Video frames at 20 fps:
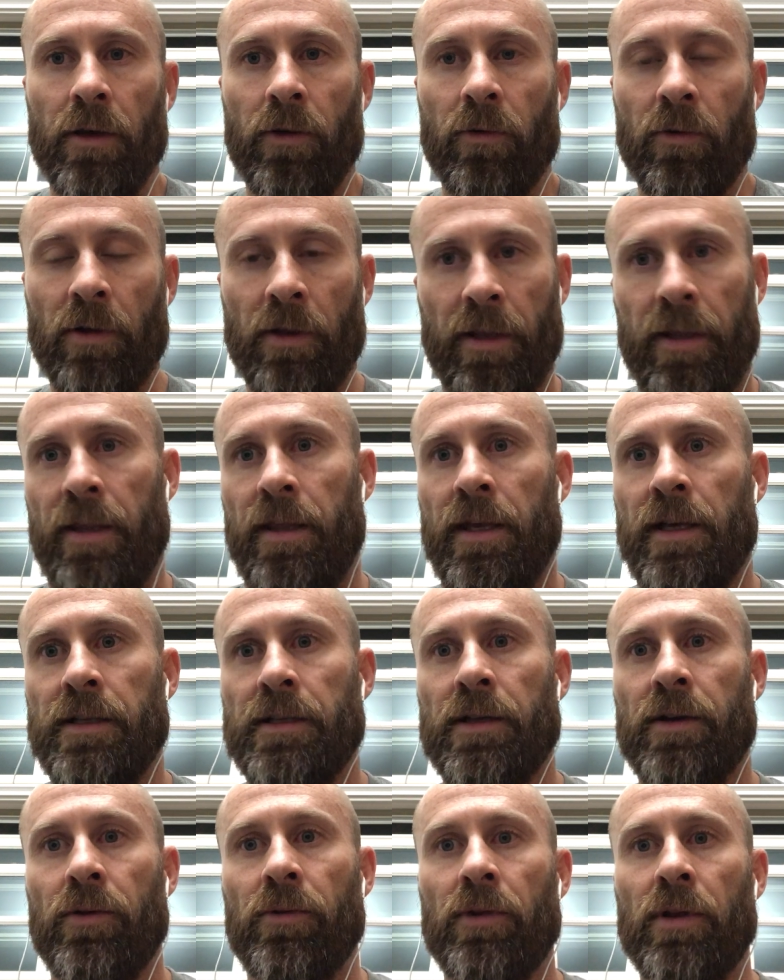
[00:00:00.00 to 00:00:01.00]
One of the things
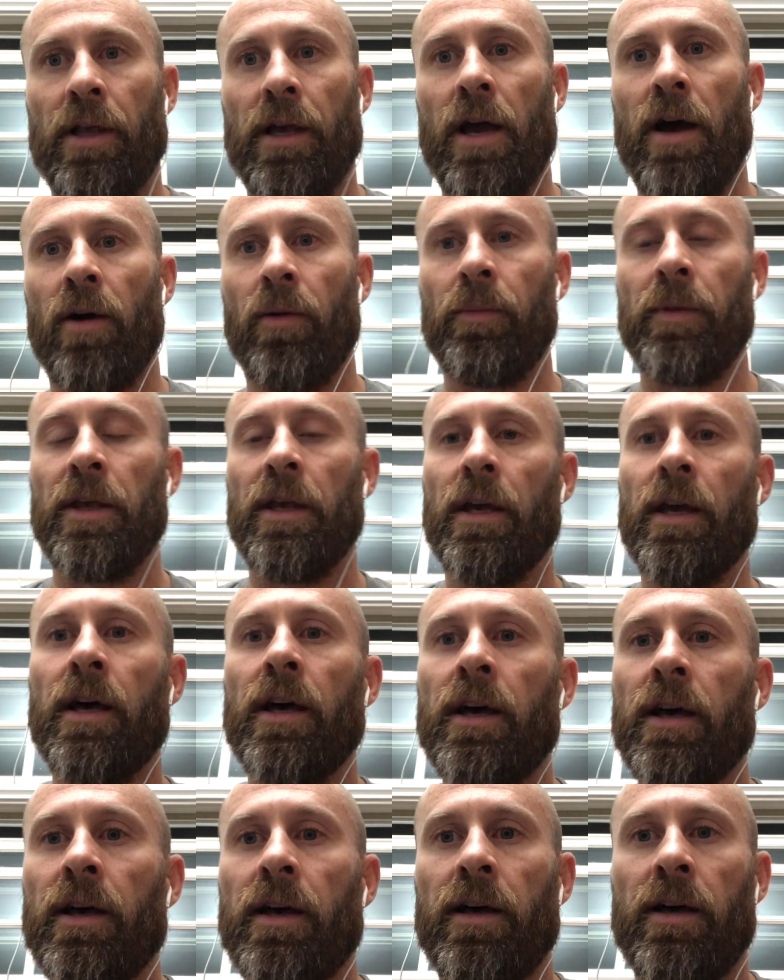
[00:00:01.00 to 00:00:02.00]
that really helped me
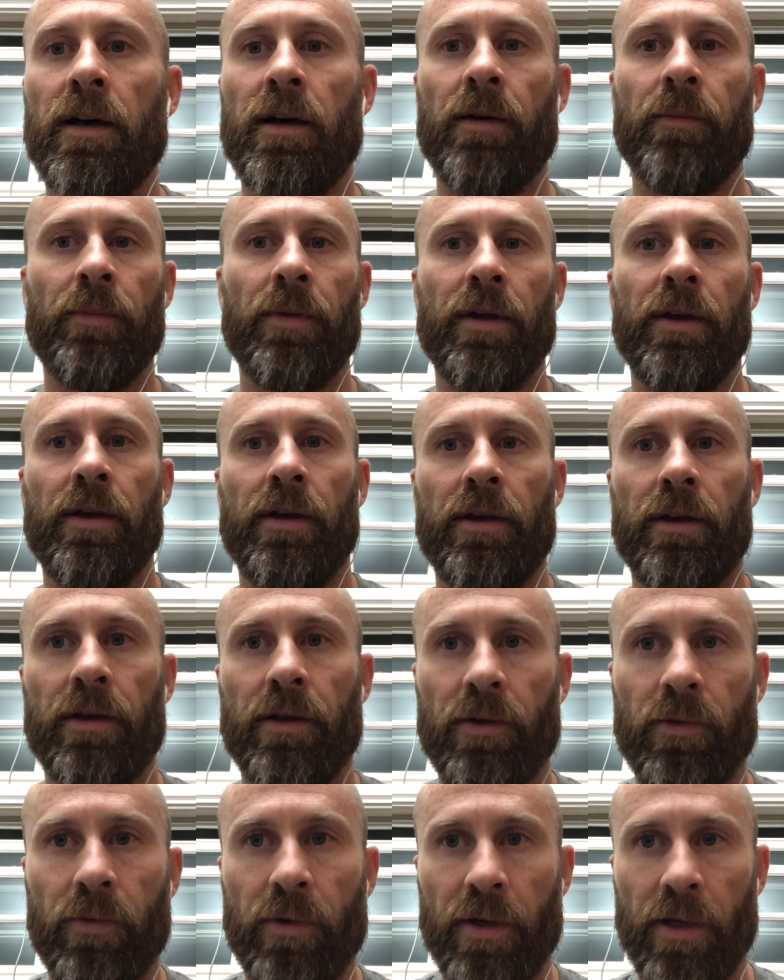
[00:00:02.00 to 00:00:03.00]

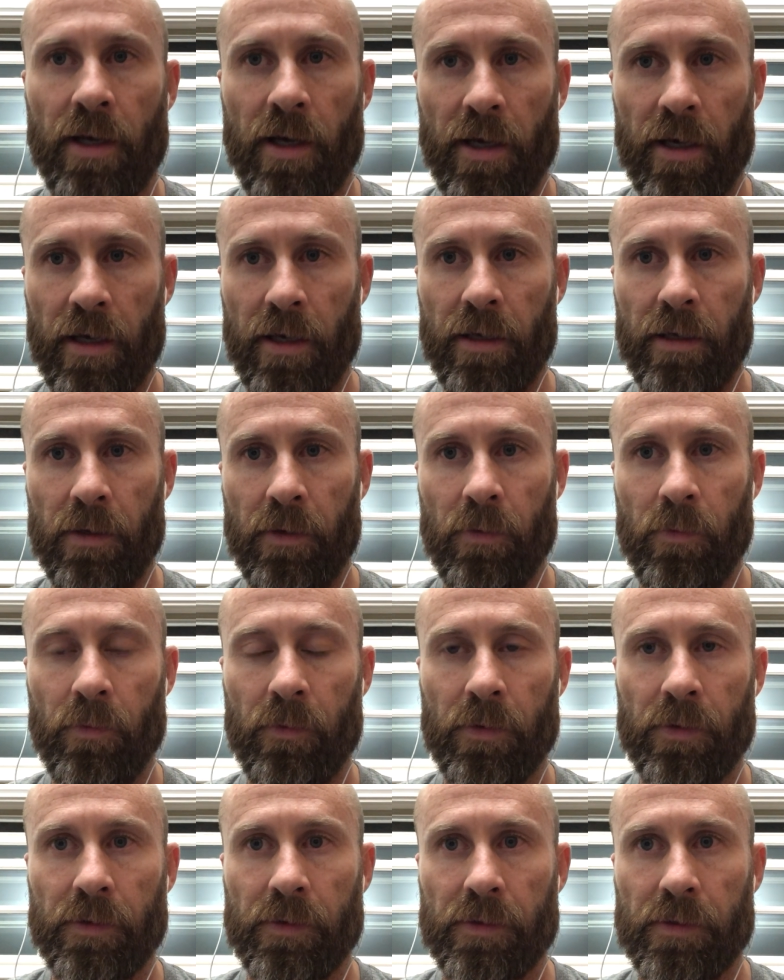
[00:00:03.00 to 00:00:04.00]
when I
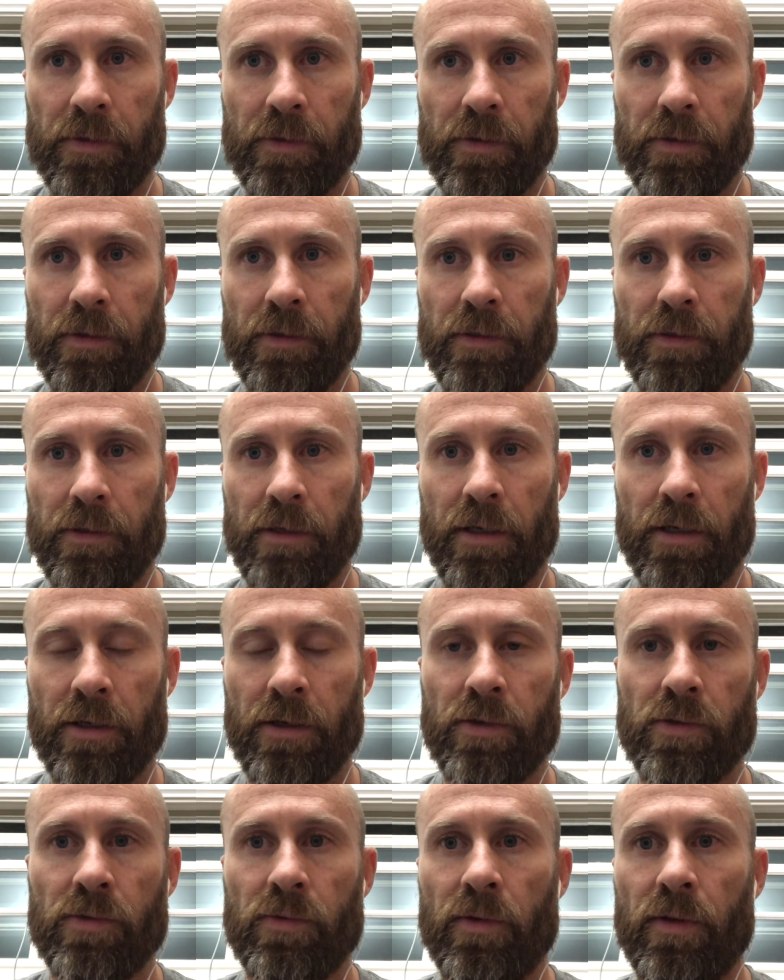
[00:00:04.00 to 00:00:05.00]
was
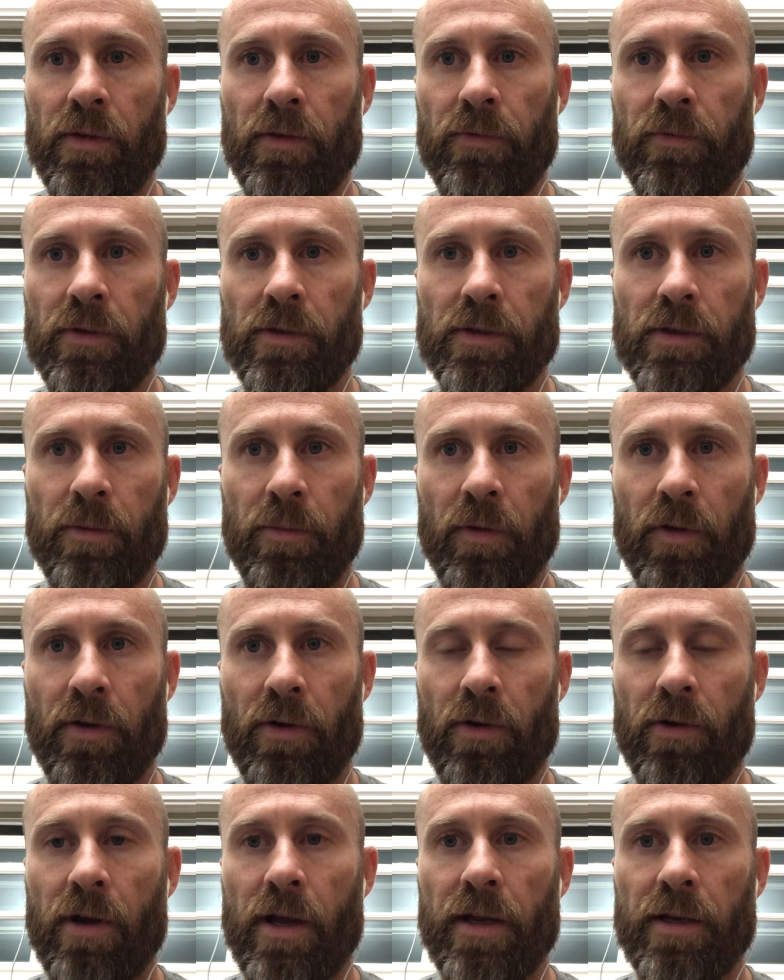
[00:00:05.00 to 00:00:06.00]
diagnosed with
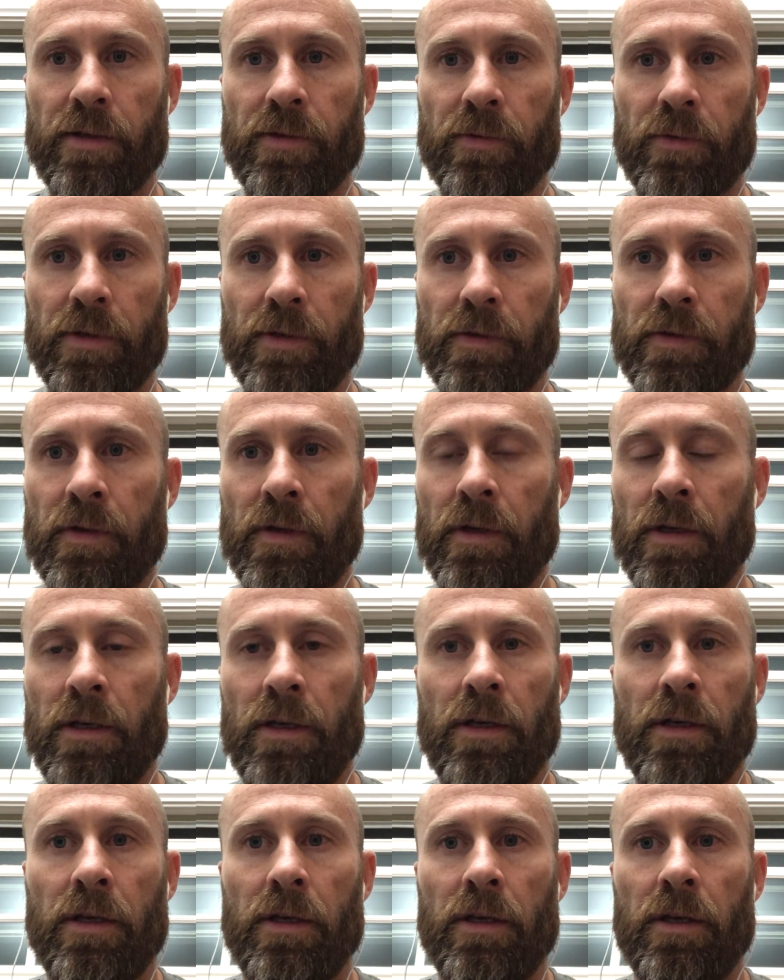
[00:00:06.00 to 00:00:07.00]
vestibular neuritis was
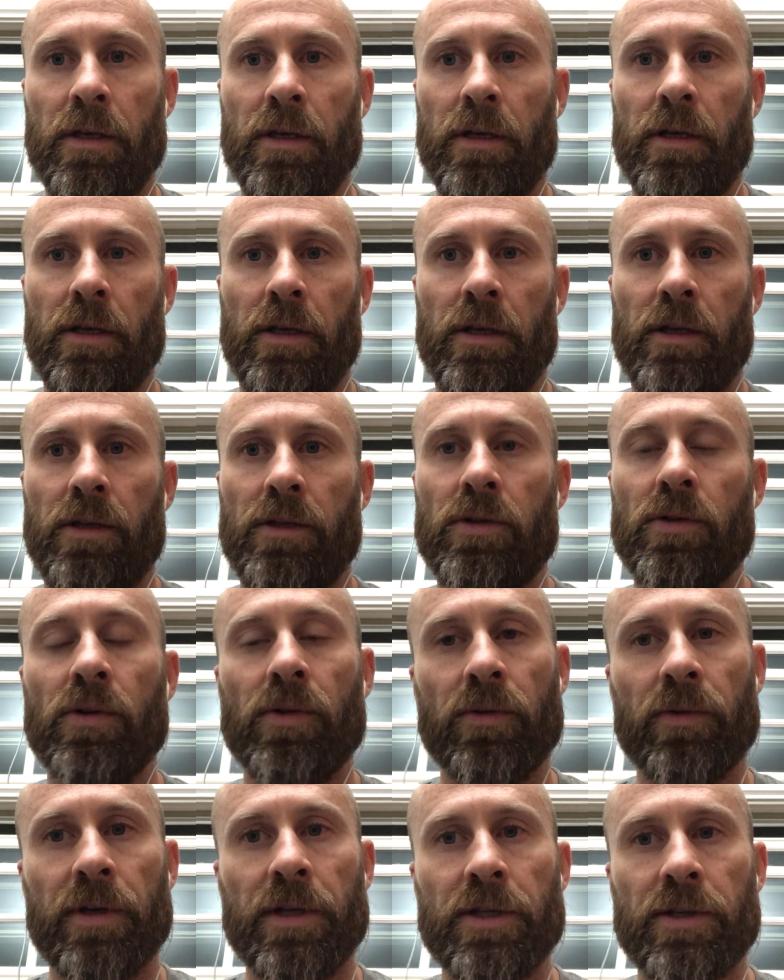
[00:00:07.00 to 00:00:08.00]

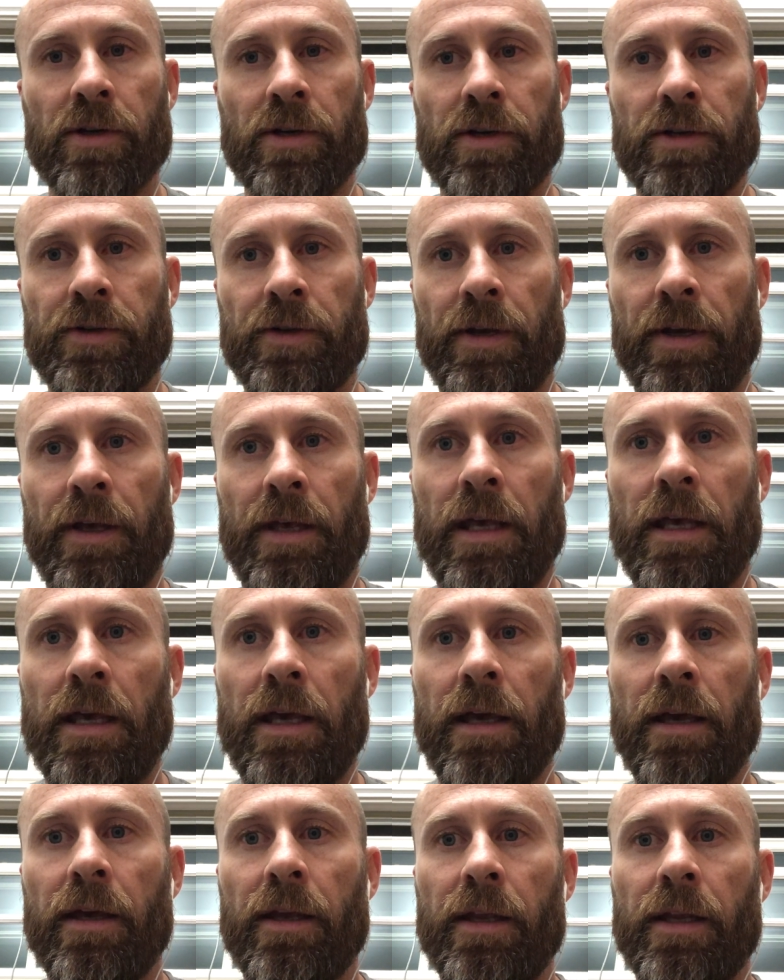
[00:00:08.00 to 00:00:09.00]
doing research
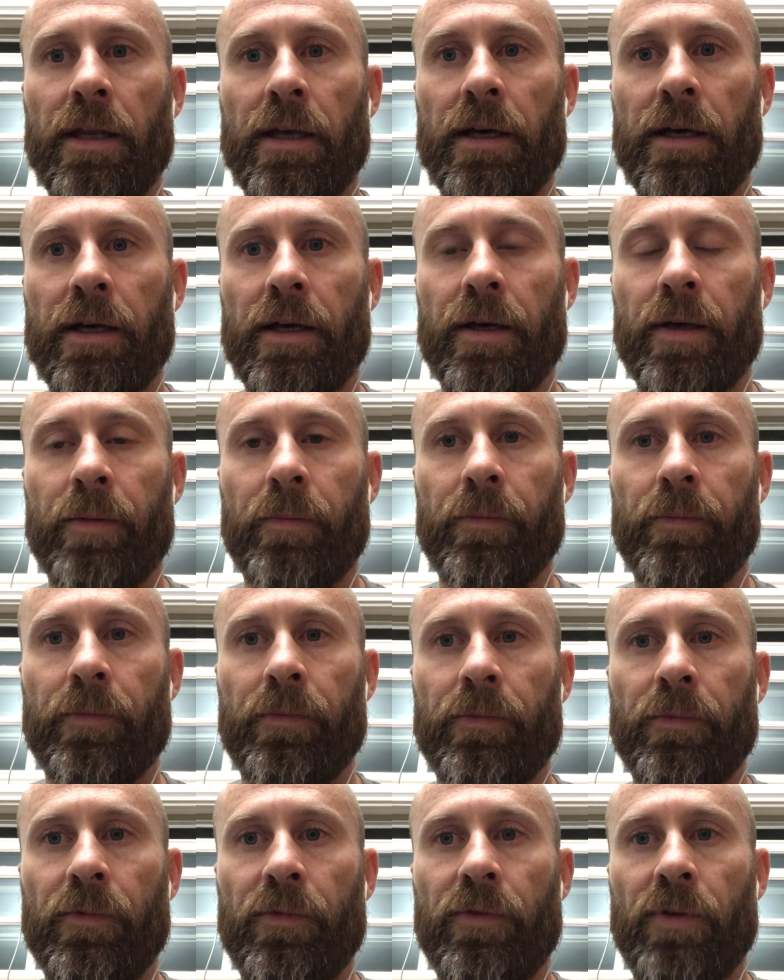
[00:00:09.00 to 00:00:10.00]
and
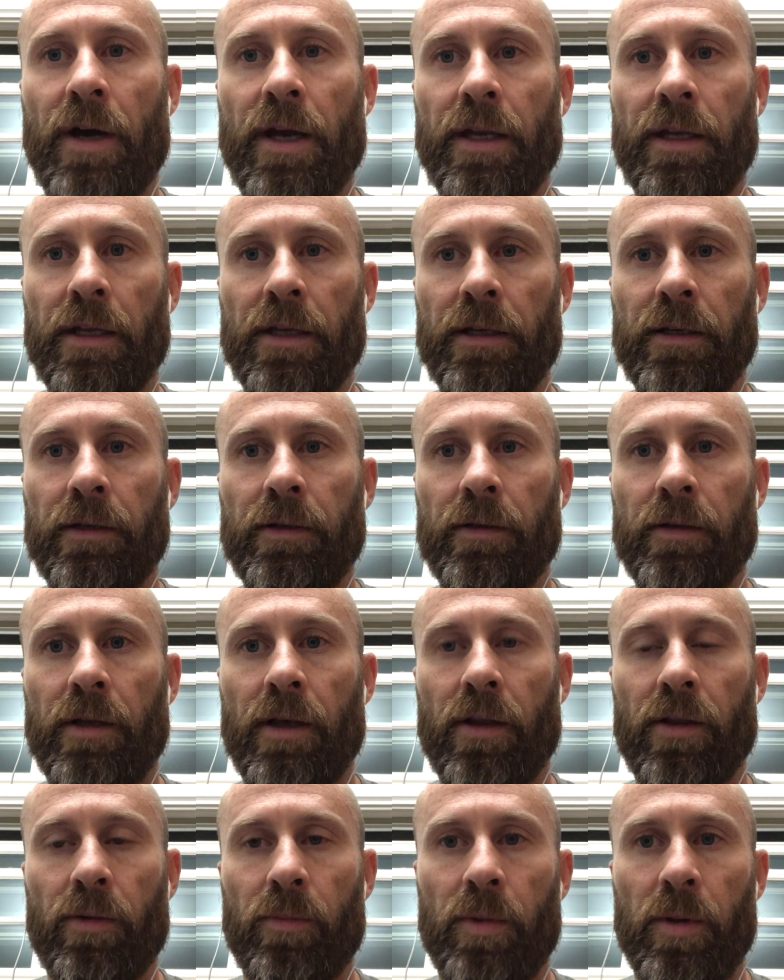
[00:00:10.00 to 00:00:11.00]
finding
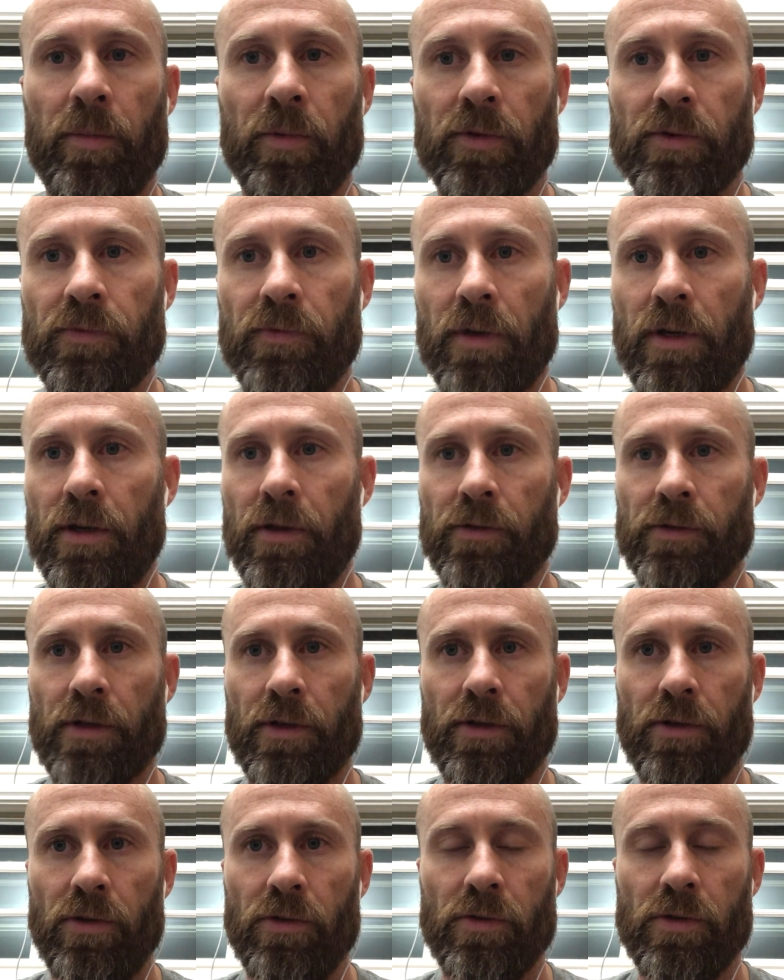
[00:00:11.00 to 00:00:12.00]
other people's videos
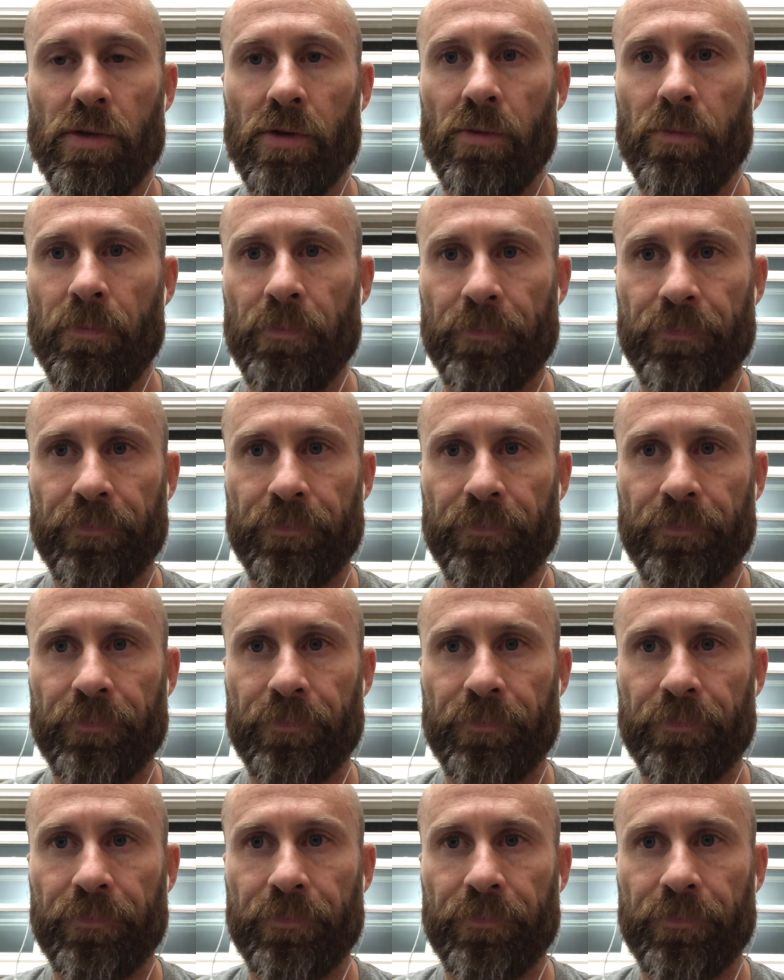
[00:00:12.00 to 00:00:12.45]
on YouTube,